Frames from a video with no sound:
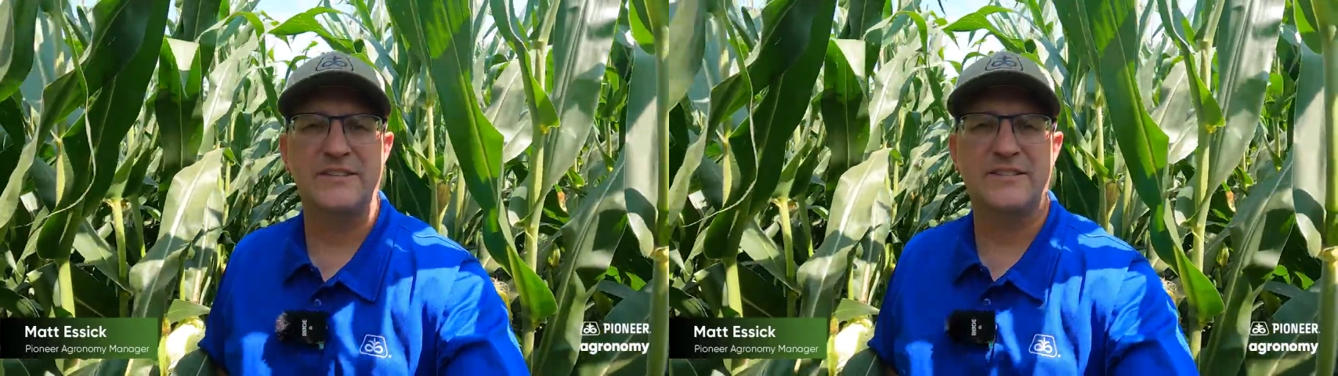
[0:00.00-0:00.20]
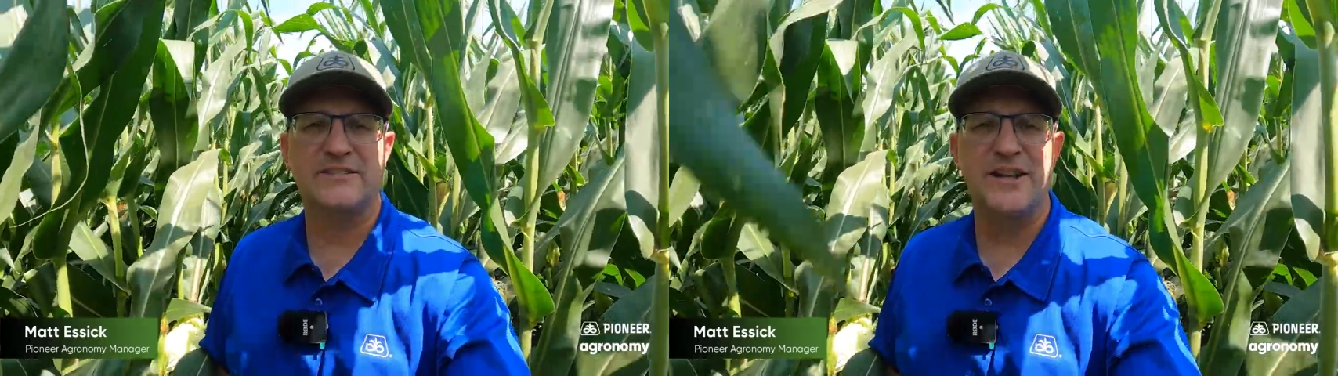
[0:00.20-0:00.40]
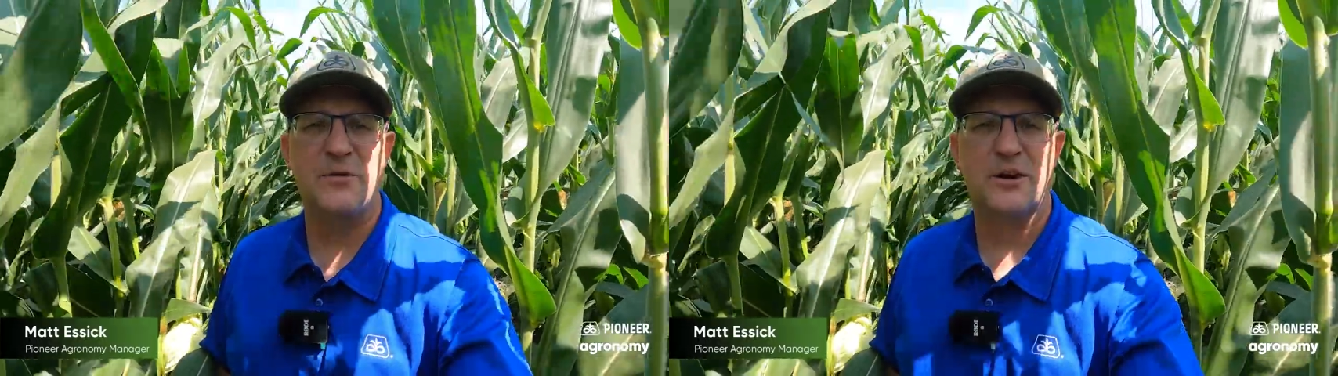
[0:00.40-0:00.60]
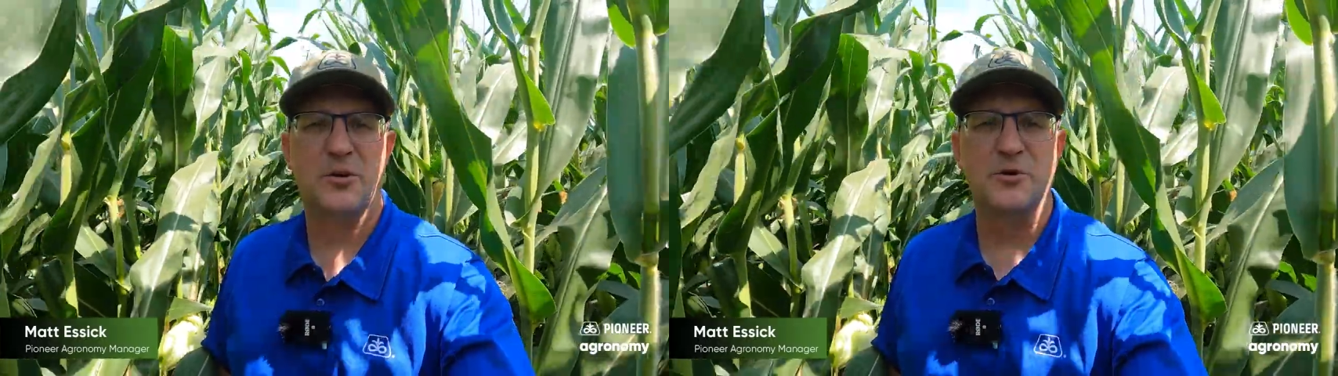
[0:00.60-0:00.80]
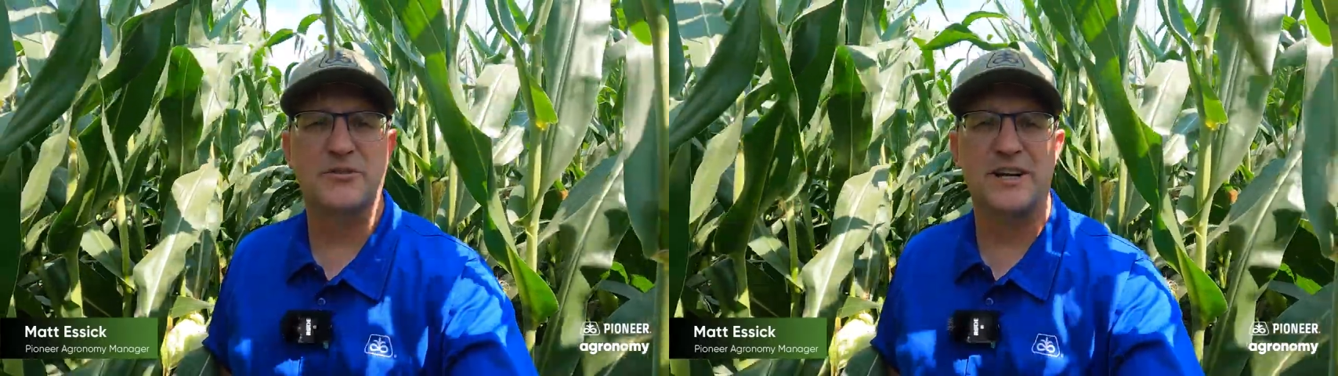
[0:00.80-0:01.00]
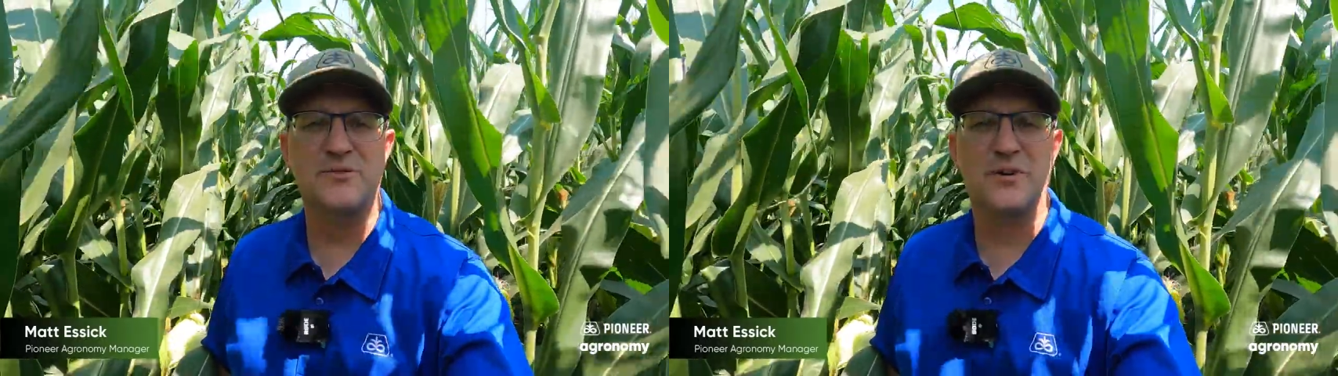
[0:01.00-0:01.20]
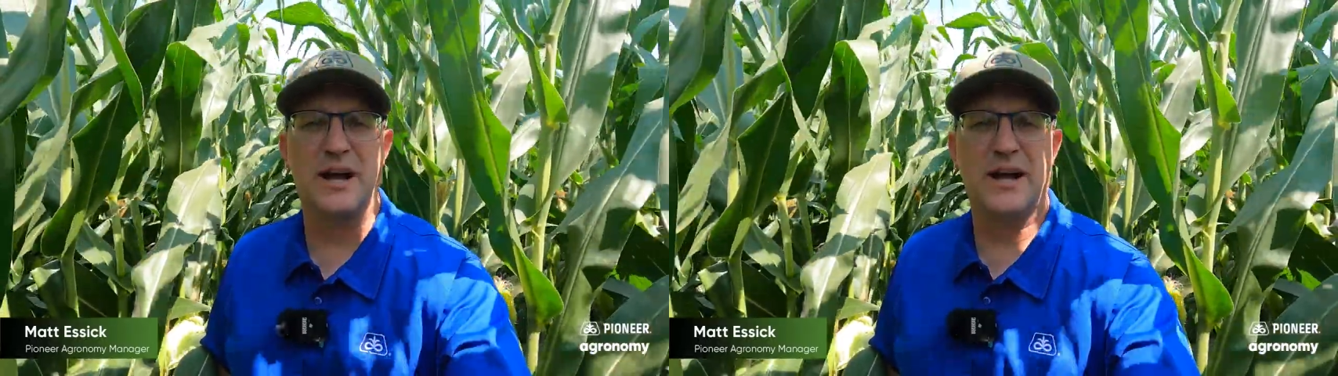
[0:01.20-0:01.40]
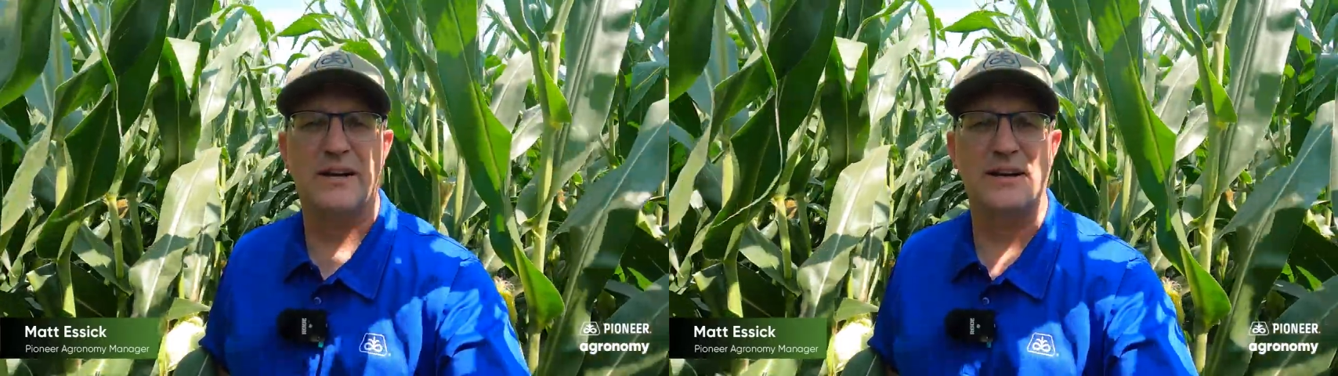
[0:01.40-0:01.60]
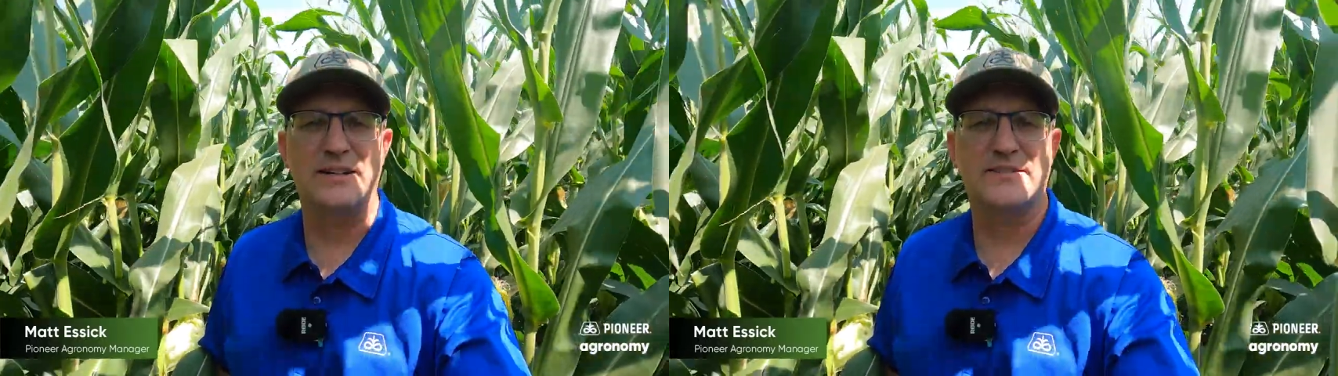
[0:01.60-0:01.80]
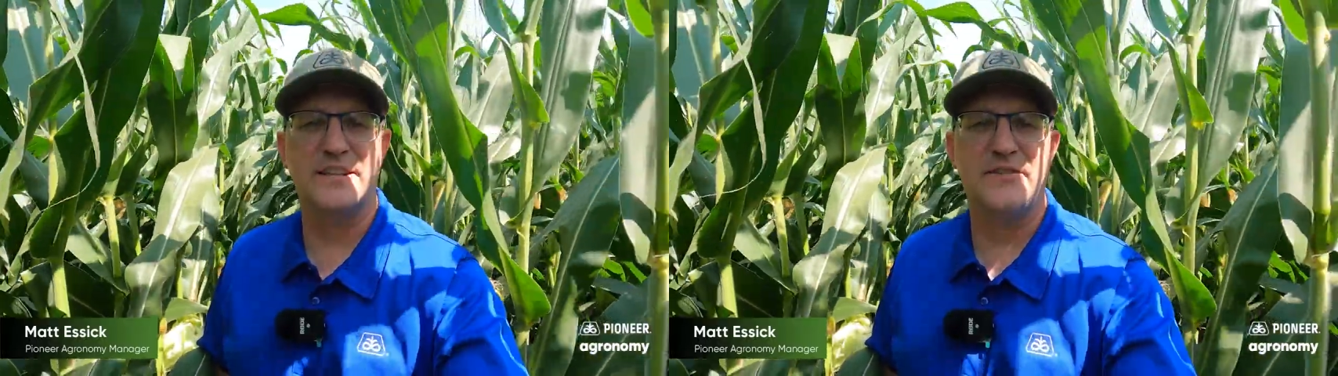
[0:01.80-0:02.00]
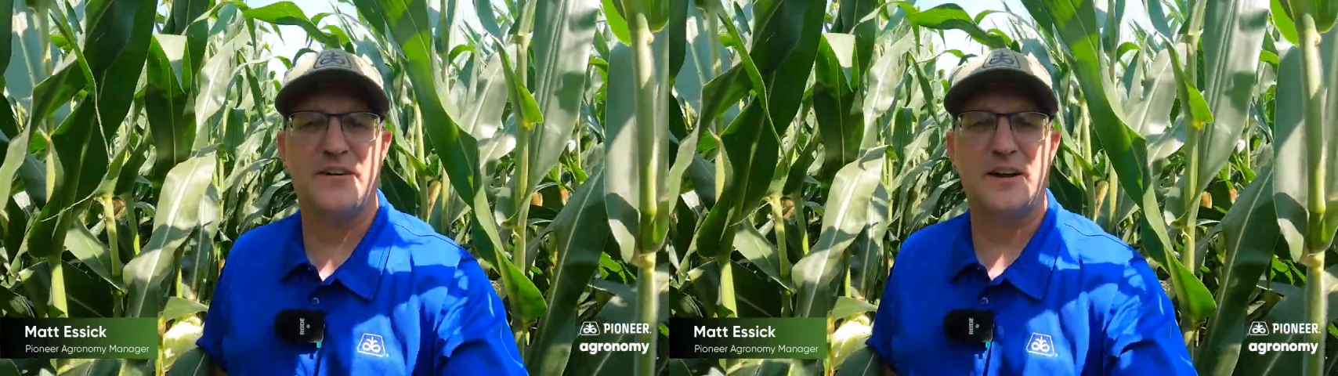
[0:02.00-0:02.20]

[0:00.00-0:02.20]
just to see what growth stage we're at and to see if